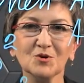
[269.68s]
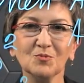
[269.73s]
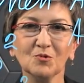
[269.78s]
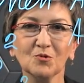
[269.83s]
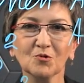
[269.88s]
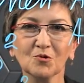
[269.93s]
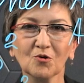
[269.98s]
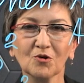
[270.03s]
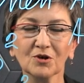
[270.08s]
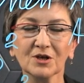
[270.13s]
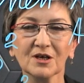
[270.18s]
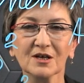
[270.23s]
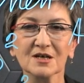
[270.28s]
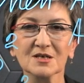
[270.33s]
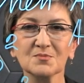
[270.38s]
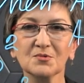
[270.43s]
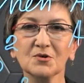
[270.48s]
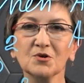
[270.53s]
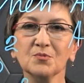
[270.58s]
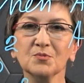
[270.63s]
lesson, we will
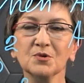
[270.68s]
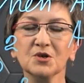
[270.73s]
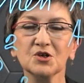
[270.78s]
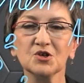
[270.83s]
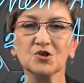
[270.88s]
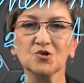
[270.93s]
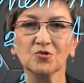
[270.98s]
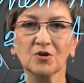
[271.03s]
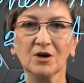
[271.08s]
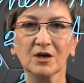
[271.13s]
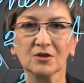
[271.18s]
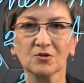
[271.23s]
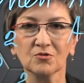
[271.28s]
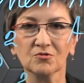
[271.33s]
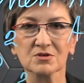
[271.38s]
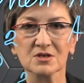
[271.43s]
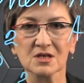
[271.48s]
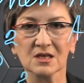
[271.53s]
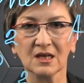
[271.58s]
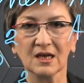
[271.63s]
study one more
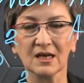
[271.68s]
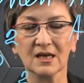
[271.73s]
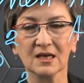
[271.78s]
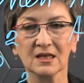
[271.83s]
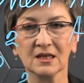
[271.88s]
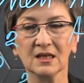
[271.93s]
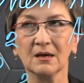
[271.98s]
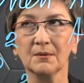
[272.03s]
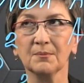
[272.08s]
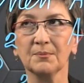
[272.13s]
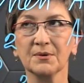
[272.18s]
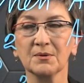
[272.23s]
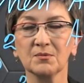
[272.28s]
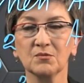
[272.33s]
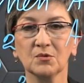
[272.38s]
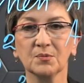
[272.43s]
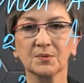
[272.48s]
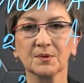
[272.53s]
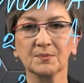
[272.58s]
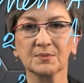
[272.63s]
task on direct
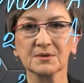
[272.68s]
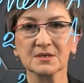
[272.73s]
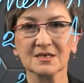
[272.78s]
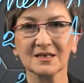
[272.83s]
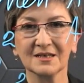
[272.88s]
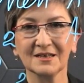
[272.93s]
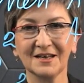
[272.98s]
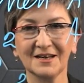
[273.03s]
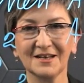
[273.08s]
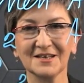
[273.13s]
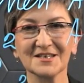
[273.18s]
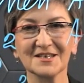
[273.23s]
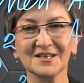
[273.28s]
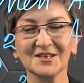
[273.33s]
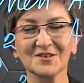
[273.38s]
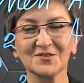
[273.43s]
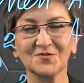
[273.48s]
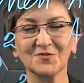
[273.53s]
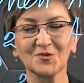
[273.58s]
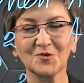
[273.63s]
proportionality.
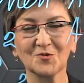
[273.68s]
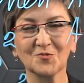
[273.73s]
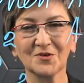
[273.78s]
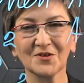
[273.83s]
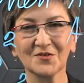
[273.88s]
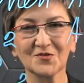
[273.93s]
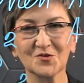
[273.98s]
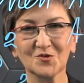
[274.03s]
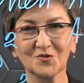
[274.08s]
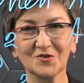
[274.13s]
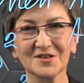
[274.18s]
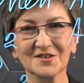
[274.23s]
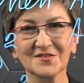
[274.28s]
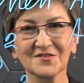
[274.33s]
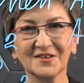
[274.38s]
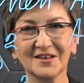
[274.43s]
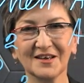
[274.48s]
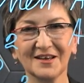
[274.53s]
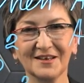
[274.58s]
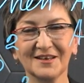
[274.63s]
That's all for today.
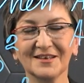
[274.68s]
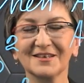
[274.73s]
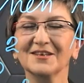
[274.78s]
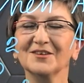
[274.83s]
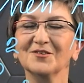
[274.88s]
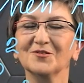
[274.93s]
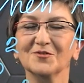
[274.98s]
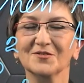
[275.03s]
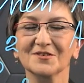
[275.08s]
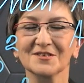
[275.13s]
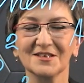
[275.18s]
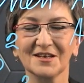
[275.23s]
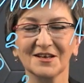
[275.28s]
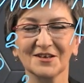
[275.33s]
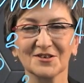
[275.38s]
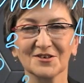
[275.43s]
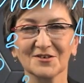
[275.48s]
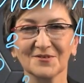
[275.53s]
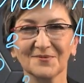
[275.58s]
Goodbye. See you again.